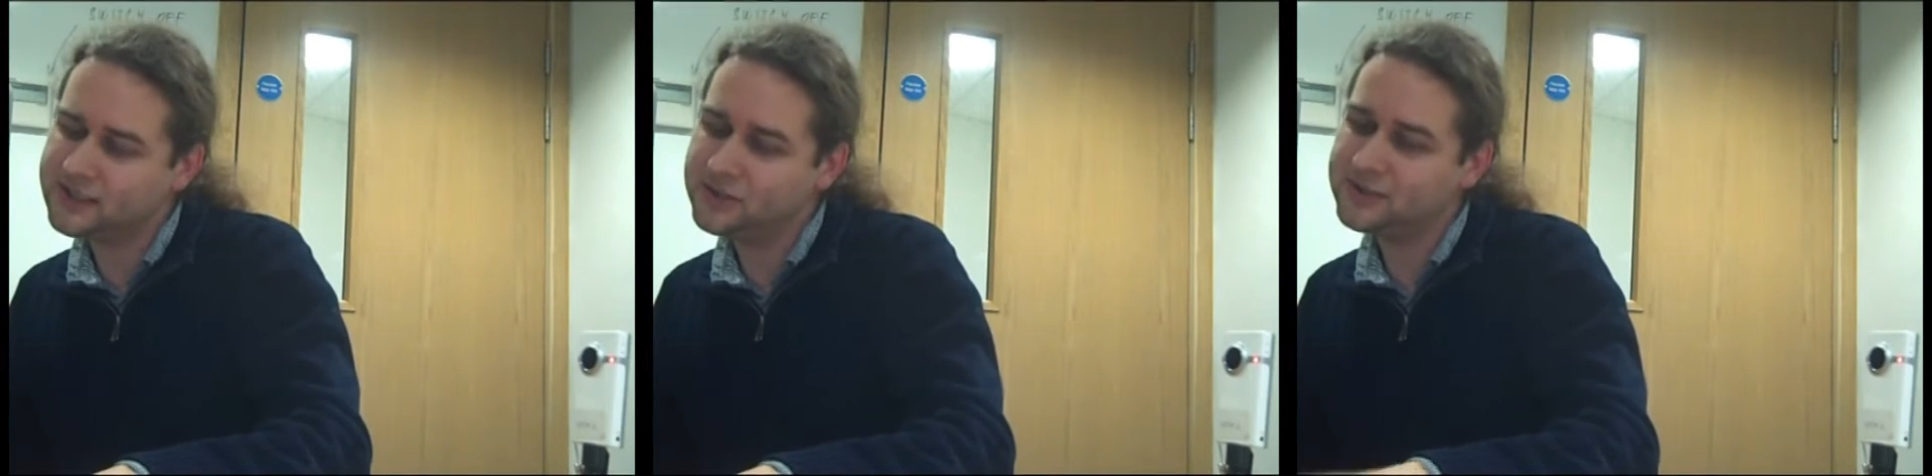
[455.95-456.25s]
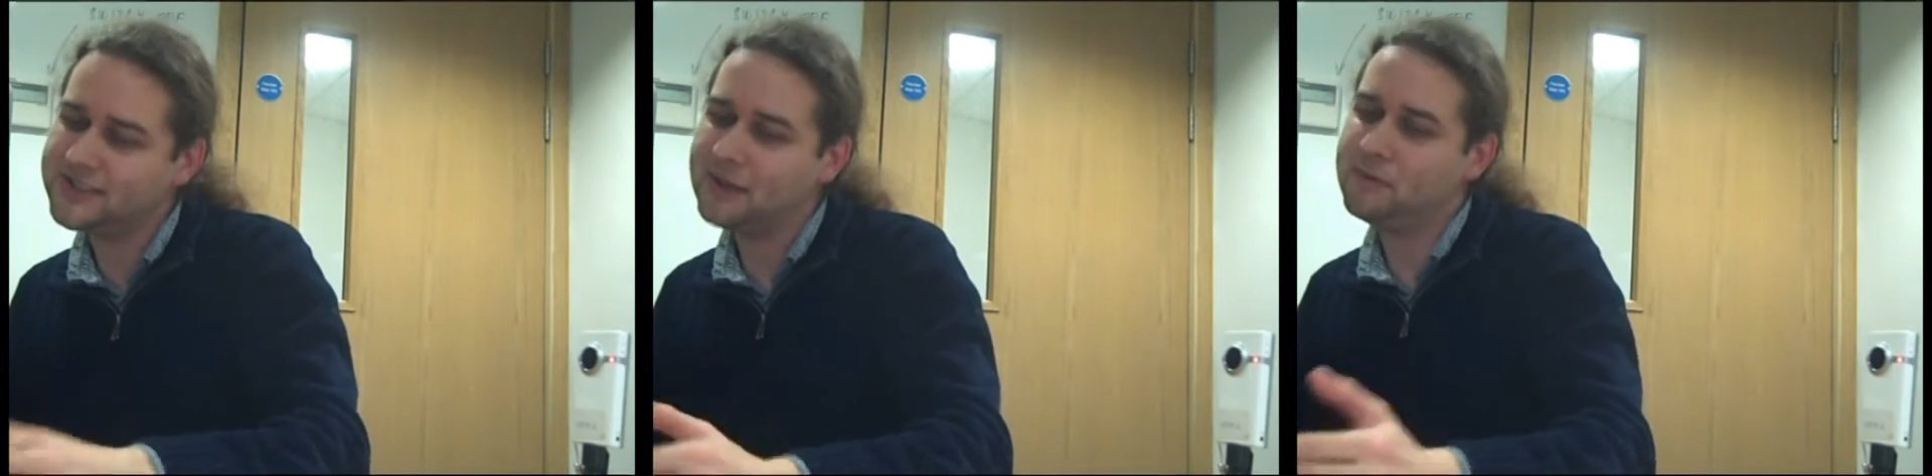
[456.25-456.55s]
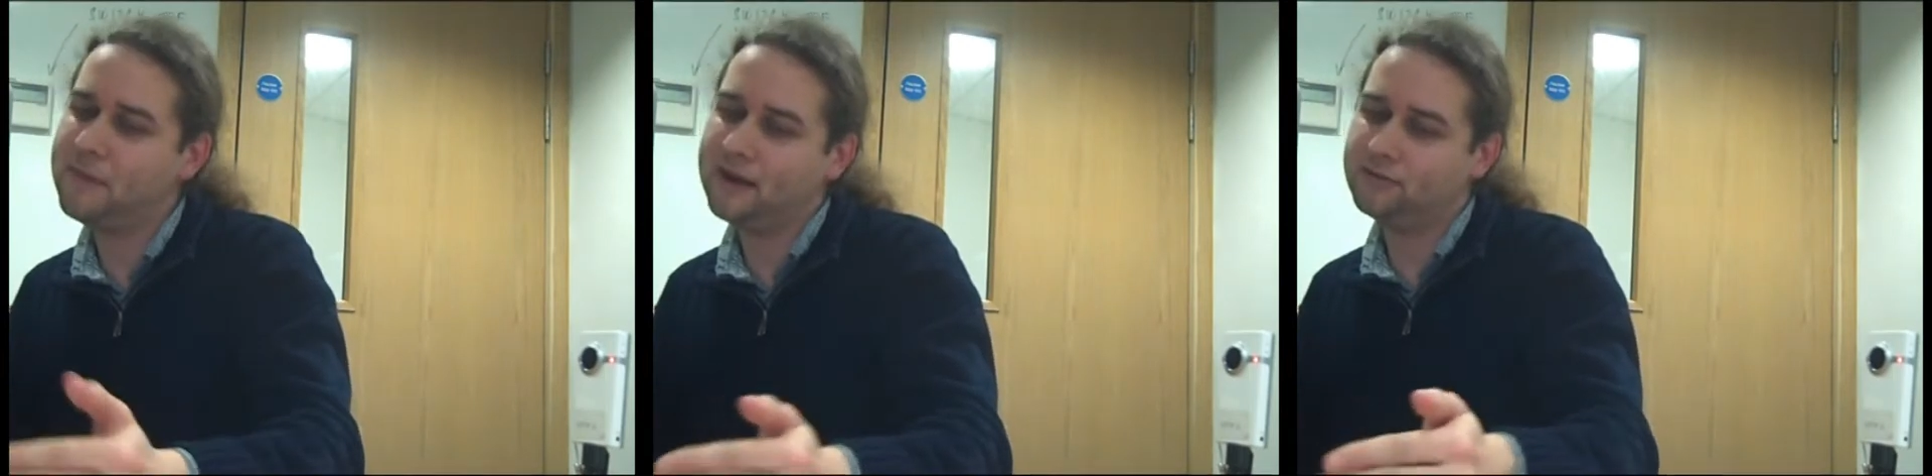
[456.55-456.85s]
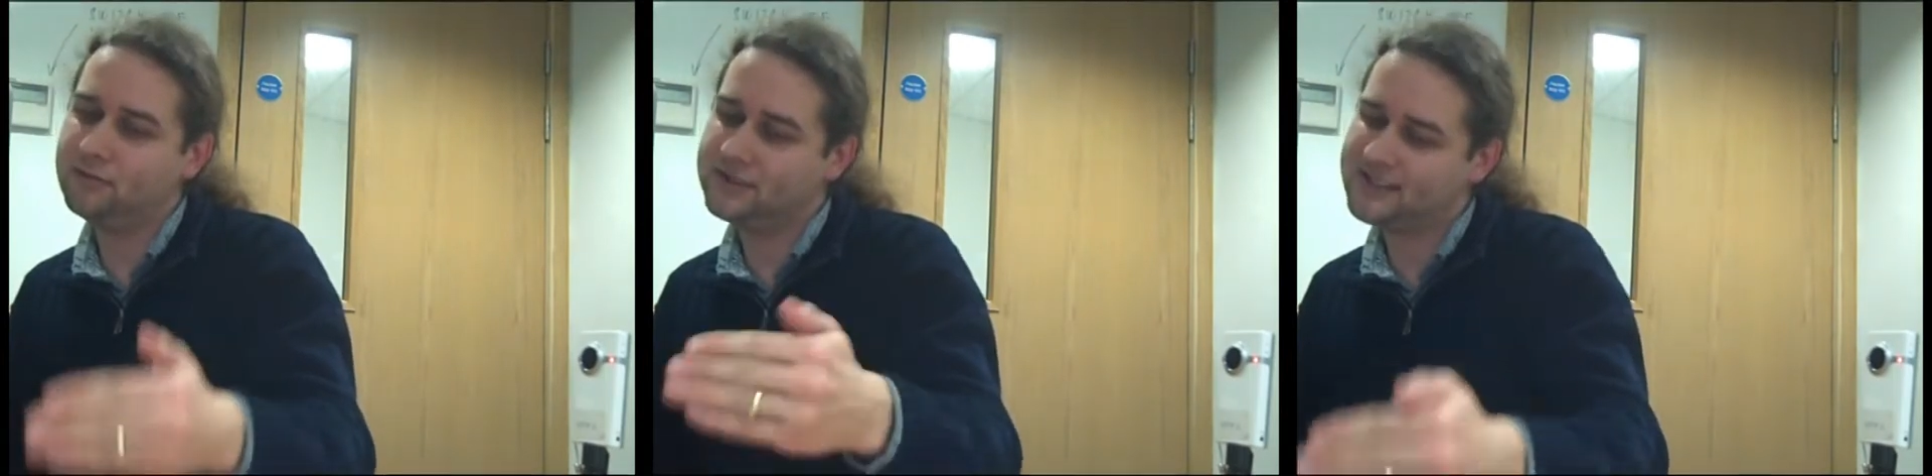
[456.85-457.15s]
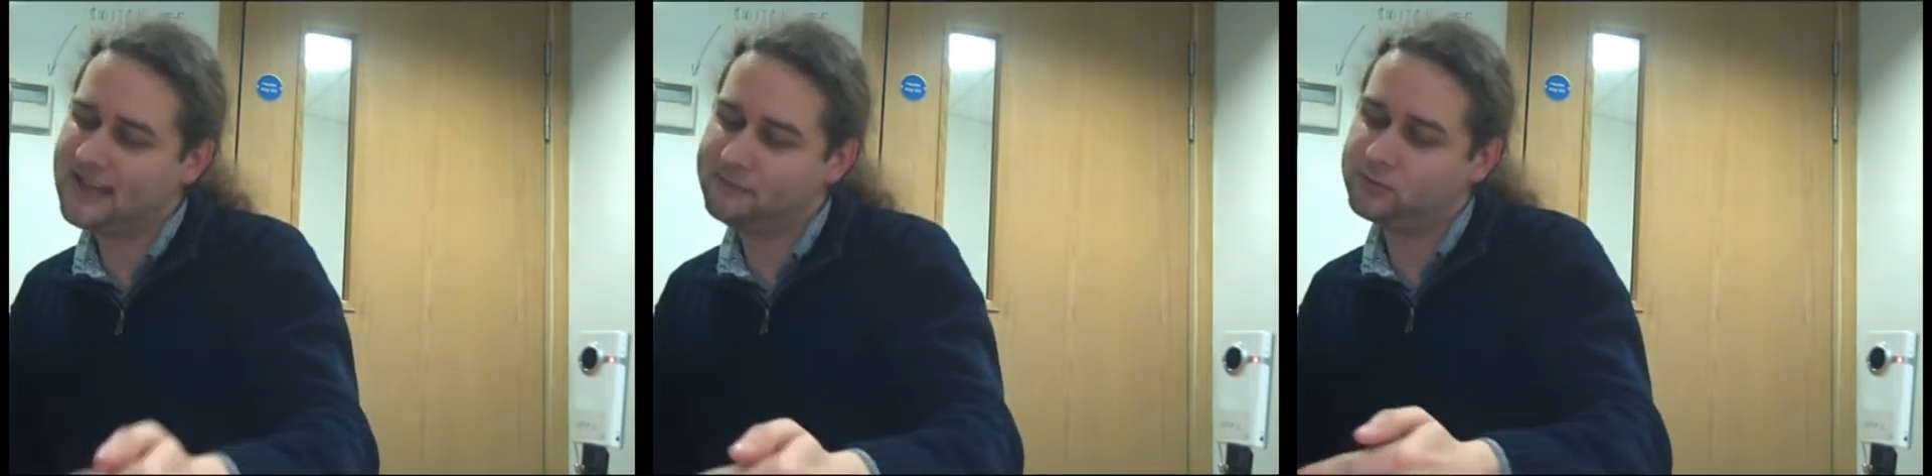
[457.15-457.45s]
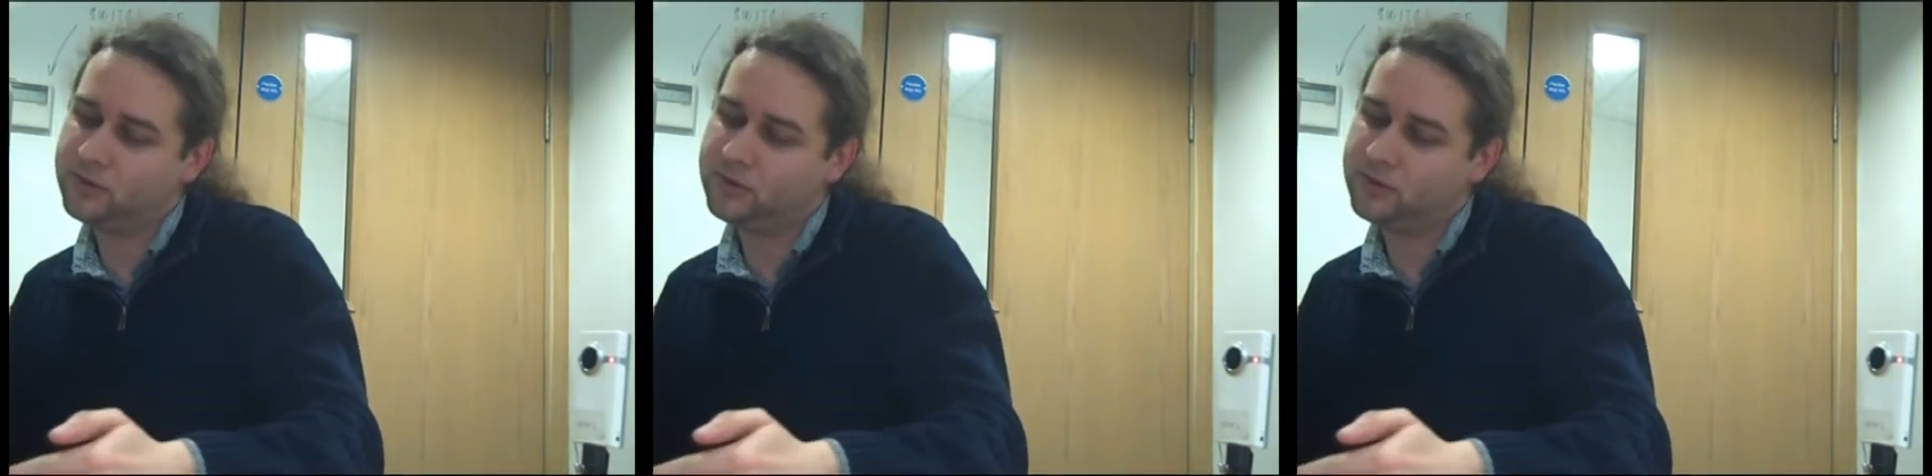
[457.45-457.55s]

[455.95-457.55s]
can you just take me back through the steps?